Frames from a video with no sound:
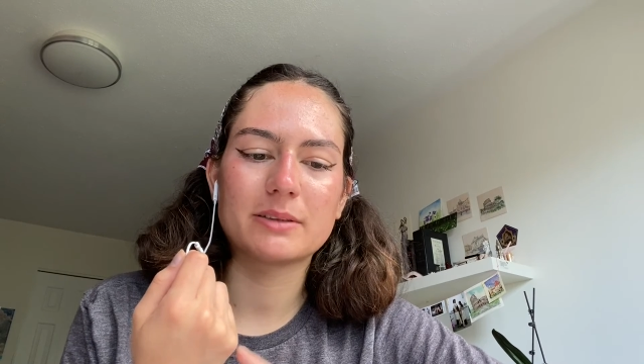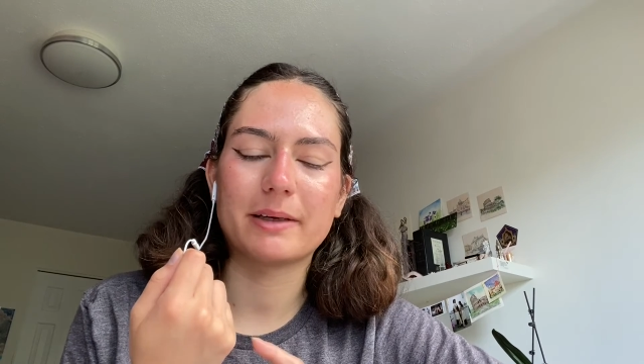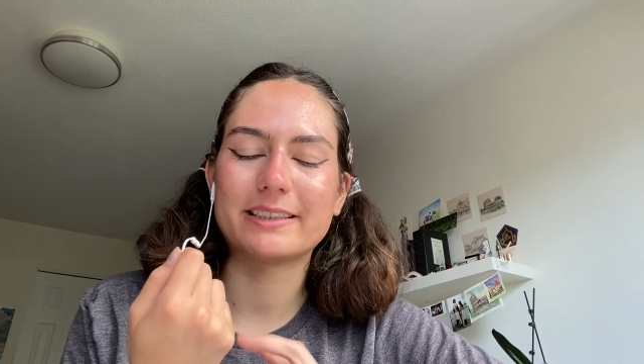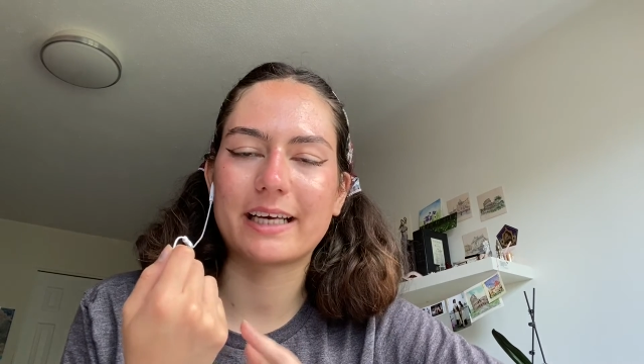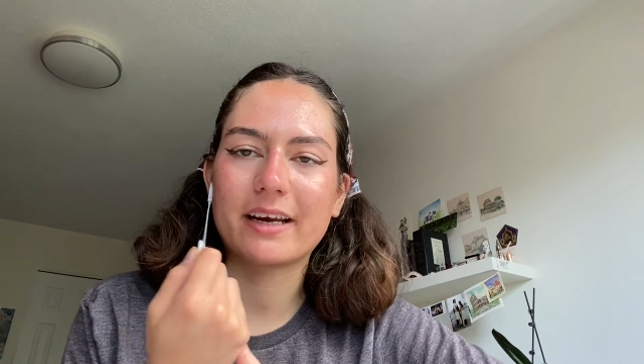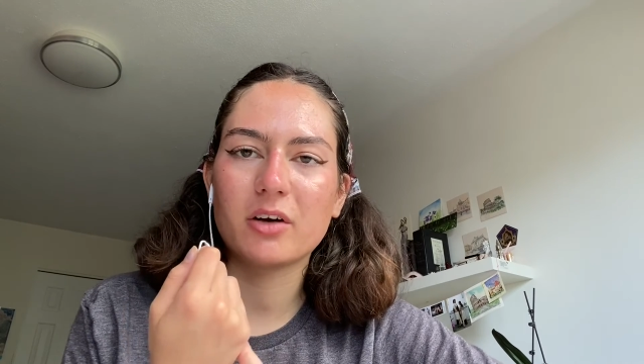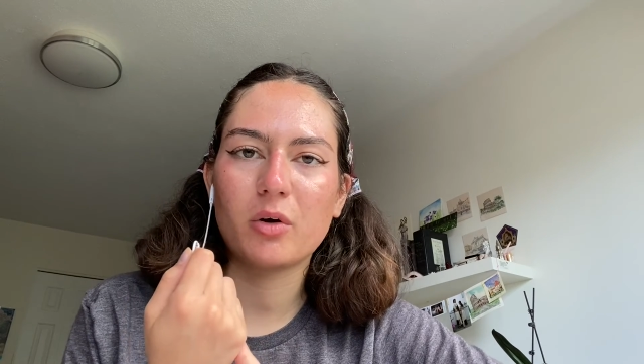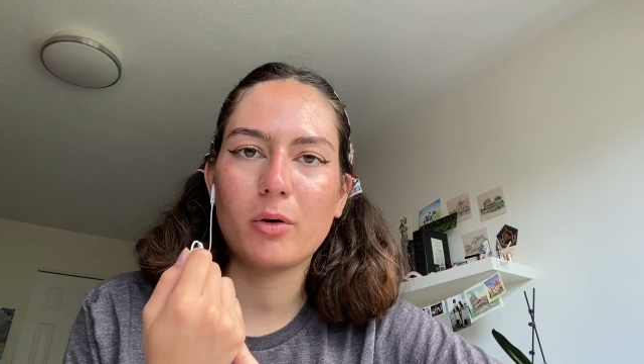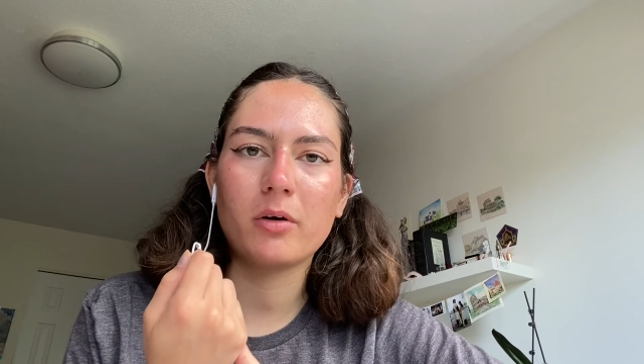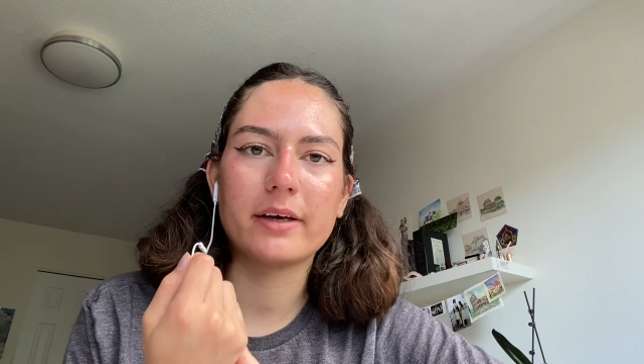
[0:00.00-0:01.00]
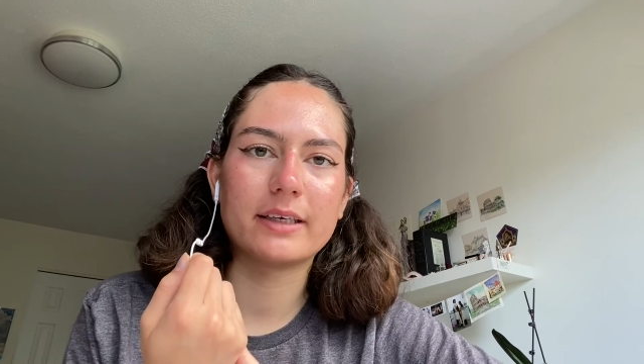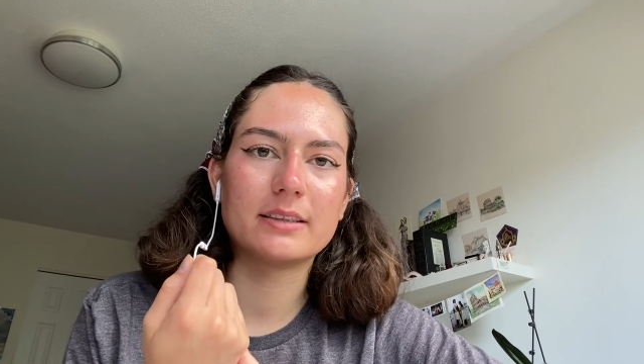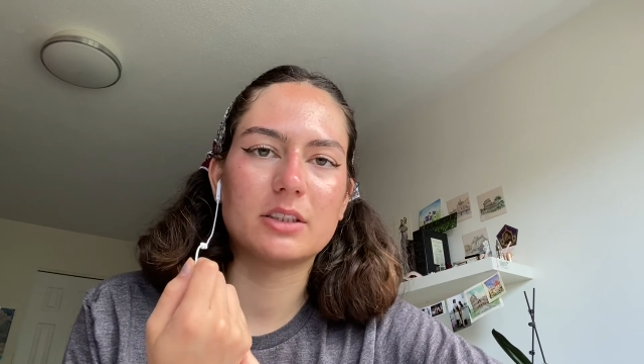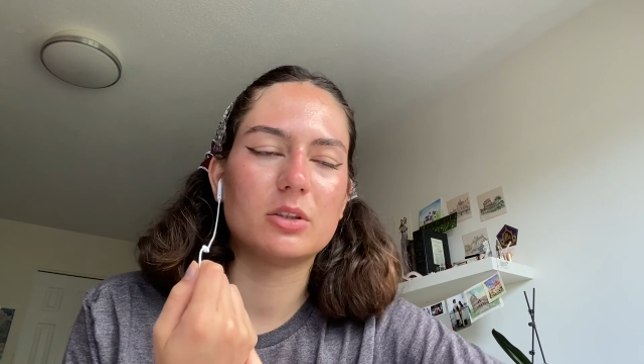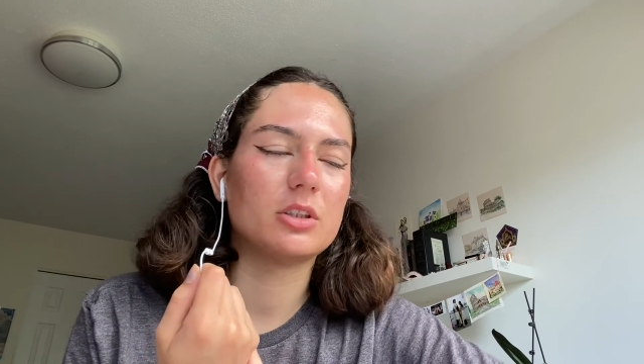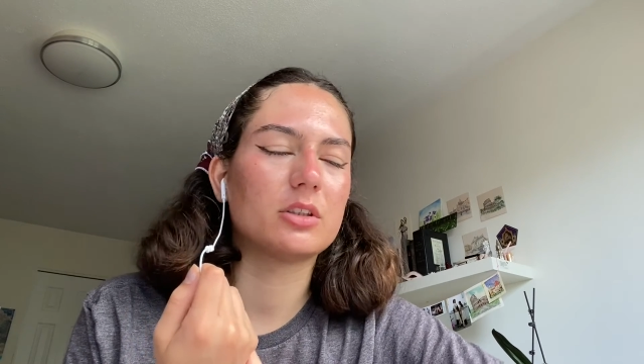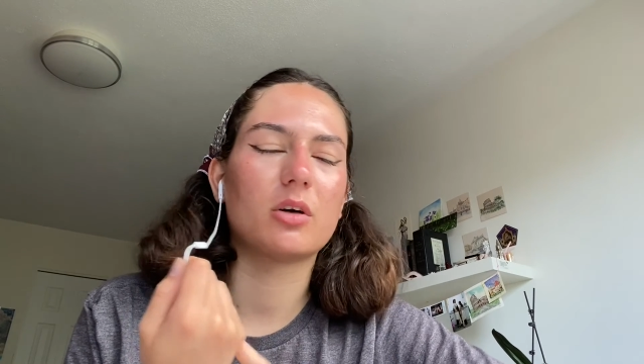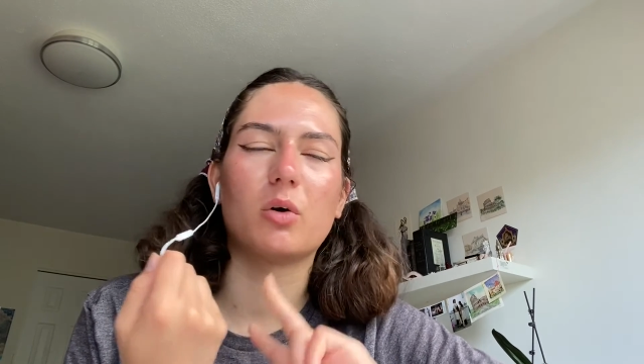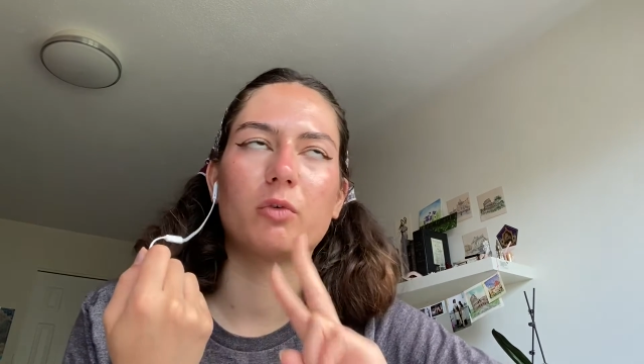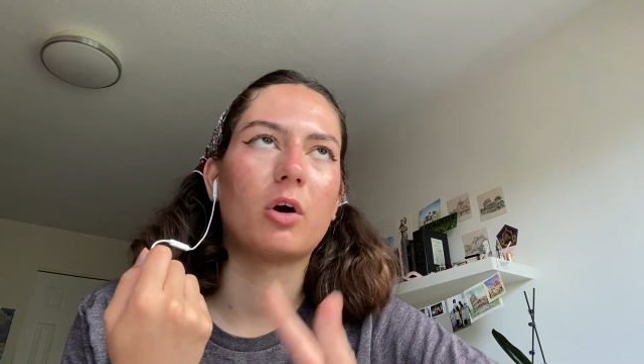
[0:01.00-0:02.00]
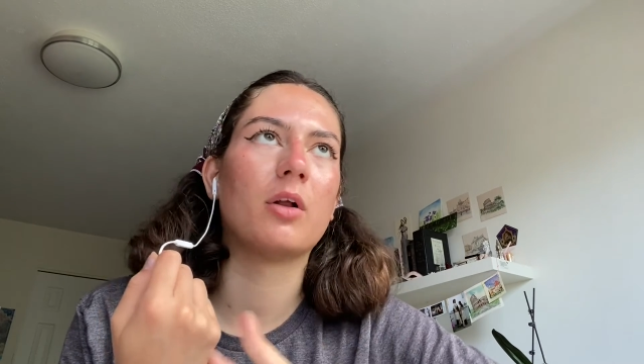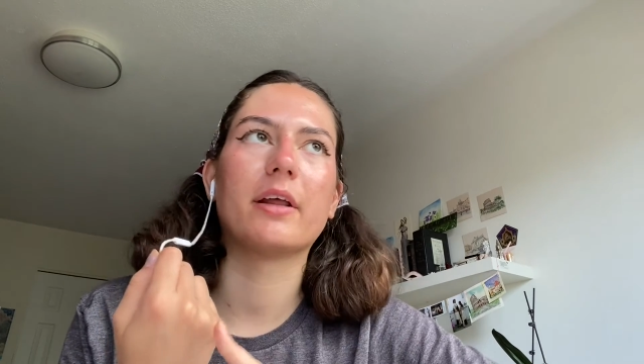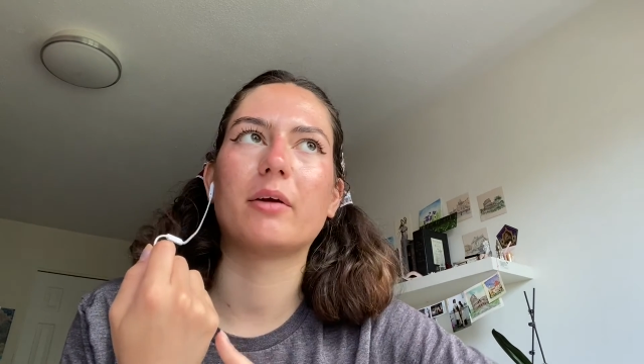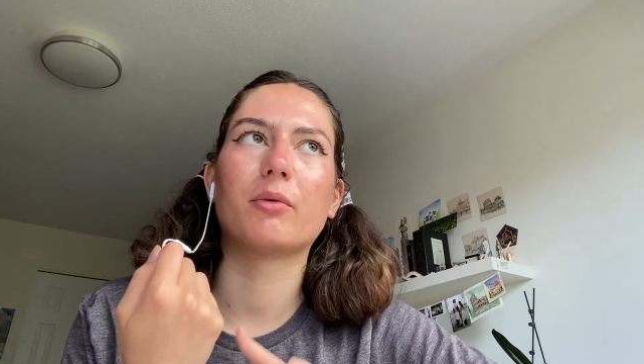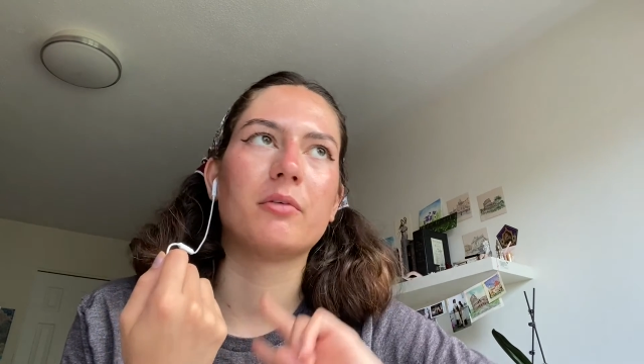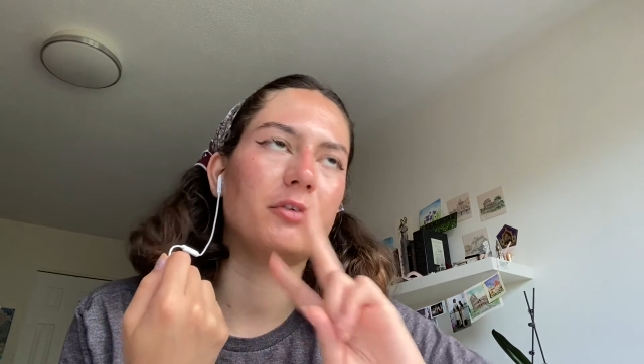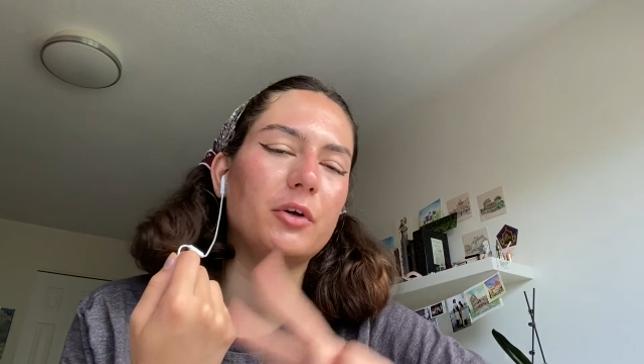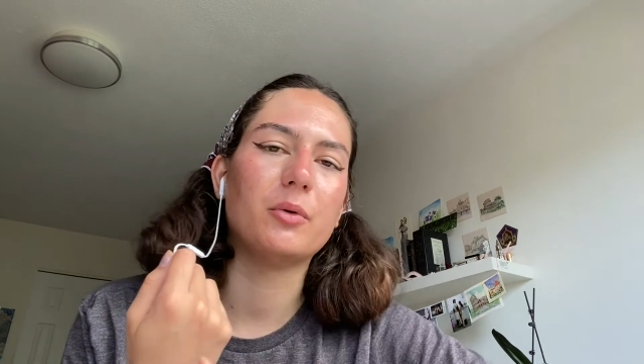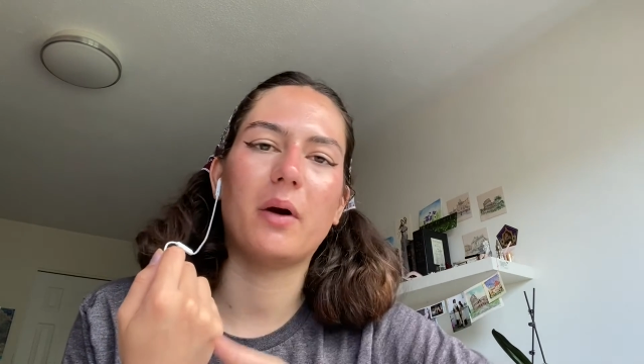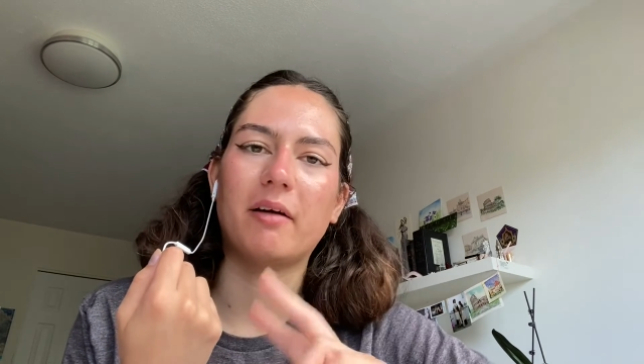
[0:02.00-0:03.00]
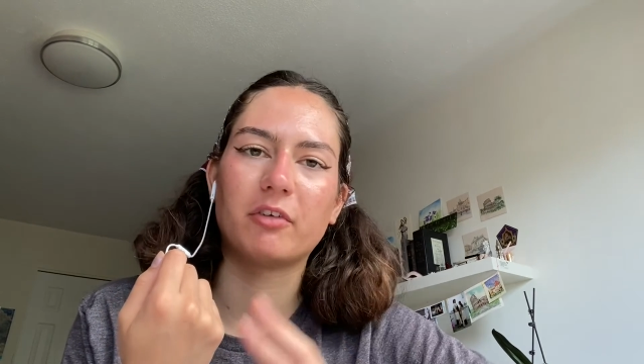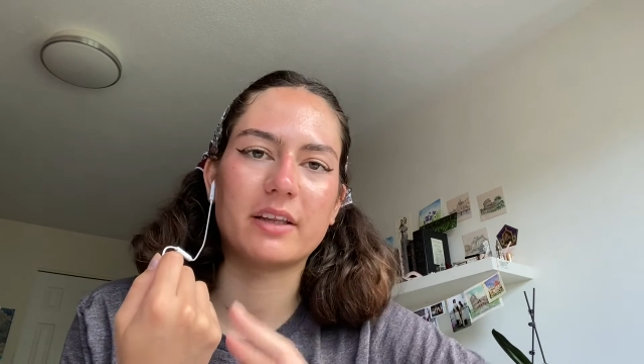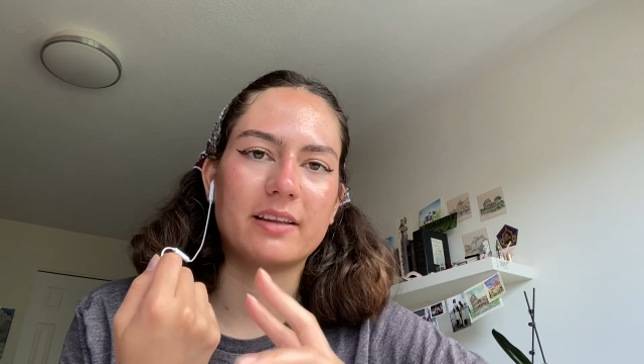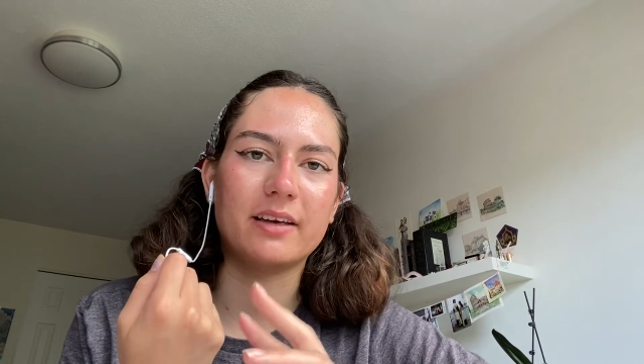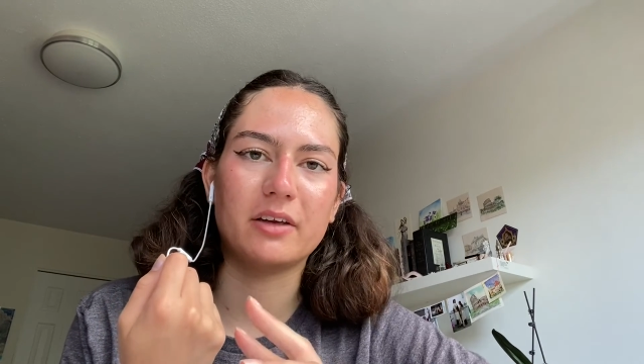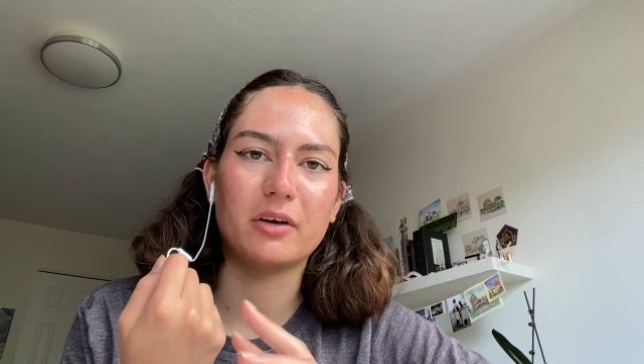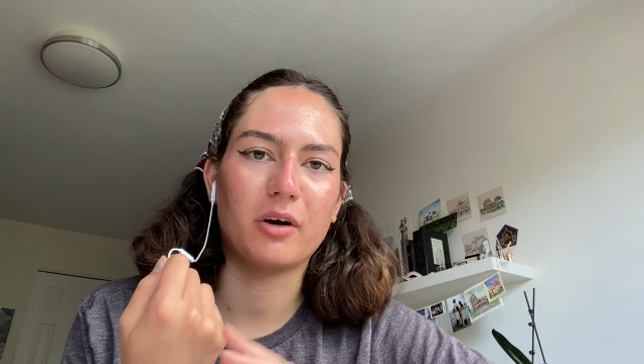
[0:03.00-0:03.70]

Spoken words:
My second goal is to just overall review everything,